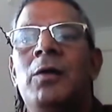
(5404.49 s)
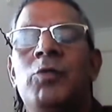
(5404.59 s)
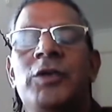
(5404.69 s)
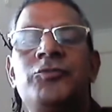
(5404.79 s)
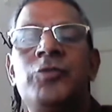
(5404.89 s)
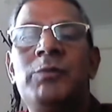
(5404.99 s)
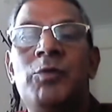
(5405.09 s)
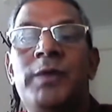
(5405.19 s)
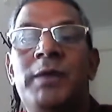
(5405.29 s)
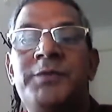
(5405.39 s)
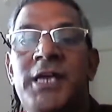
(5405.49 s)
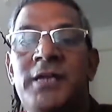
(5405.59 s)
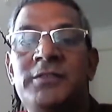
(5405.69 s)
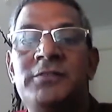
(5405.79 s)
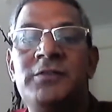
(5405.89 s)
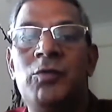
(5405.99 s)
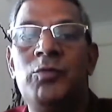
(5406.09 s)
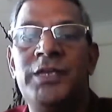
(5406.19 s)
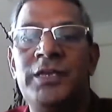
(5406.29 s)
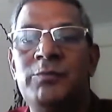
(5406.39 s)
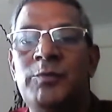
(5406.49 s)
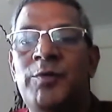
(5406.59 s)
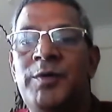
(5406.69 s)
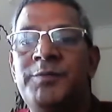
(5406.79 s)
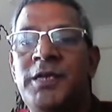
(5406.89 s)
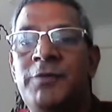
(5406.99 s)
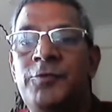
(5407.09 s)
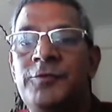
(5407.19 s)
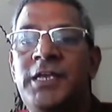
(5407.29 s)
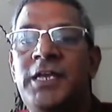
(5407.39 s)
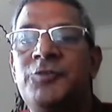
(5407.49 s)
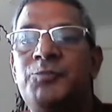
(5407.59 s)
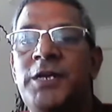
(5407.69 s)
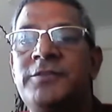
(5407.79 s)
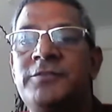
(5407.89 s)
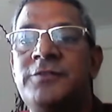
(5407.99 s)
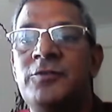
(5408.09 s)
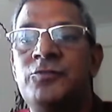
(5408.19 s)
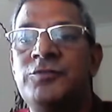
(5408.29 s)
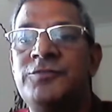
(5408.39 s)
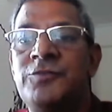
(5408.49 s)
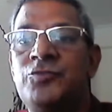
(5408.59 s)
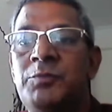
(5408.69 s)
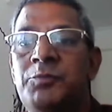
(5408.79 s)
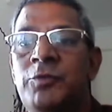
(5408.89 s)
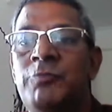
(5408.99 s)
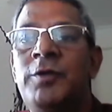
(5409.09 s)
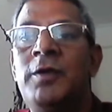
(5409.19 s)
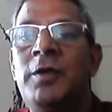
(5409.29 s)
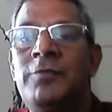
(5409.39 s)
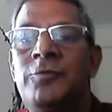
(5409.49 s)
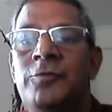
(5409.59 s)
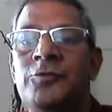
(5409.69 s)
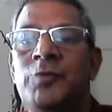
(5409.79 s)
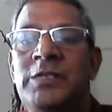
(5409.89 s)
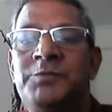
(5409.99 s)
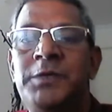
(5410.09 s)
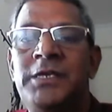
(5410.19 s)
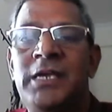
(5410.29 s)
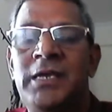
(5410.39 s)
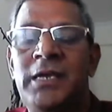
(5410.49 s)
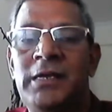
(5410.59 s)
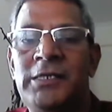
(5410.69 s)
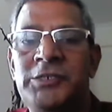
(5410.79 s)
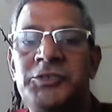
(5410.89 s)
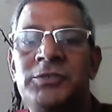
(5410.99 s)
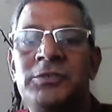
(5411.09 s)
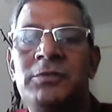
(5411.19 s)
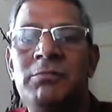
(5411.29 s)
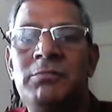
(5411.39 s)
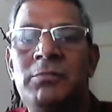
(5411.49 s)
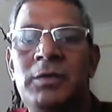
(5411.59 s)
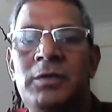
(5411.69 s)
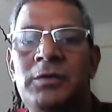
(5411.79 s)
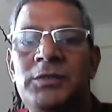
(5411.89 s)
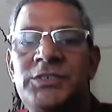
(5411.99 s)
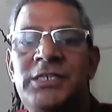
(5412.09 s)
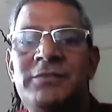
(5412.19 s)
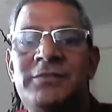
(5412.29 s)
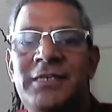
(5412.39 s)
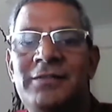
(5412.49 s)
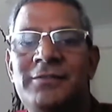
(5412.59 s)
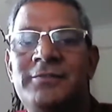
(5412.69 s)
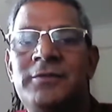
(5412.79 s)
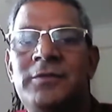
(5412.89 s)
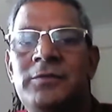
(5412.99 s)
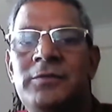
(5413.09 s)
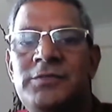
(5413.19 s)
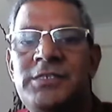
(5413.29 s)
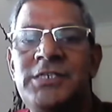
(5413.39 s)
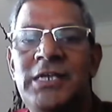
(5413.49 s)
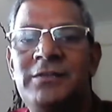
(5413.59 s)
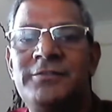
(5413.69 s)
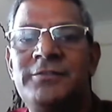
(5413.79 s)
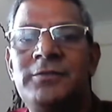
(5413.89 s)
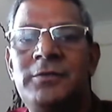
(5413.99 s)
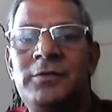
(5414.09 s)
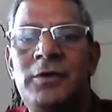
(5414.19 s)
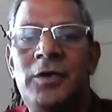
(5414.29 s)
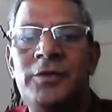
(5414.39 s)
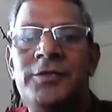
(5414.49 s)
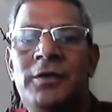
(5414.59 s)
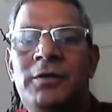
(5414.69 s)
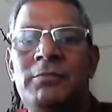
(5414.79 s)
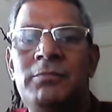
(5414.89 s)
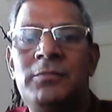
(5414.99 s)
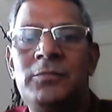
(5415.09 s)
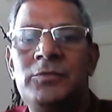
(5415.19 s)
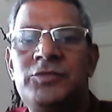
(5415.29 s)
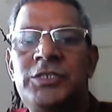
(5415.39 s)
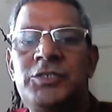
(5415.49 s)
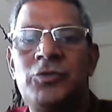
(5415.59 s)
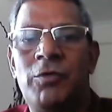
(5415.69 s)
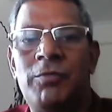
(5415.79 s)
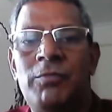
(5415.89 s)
Ways to remove MTI. This is how we can remove our MTI. First thing is practice tongue twisters to improve focus while speaking English. She sells seashells on the seashore.